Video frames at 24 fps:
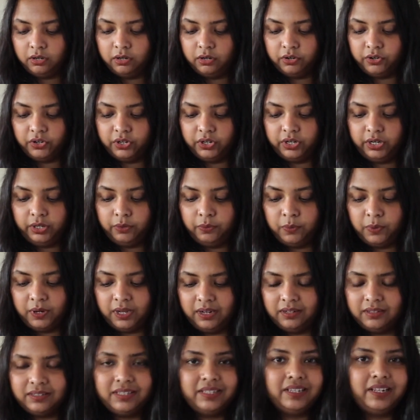really
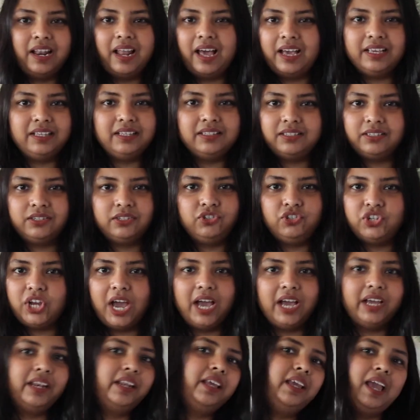well sliced
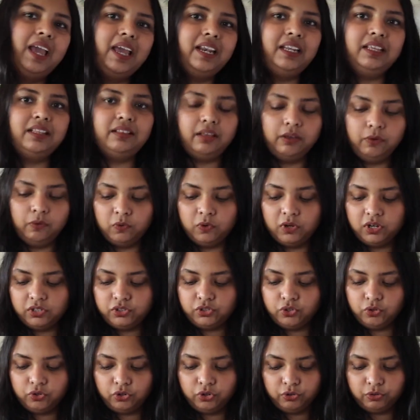jaggery. Anything works.
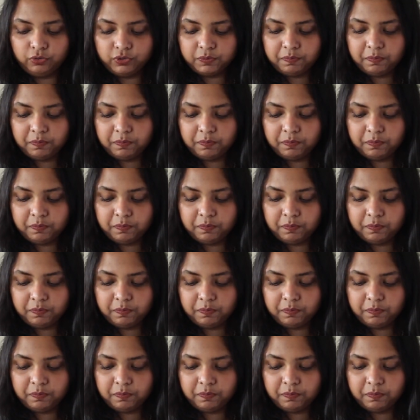You could use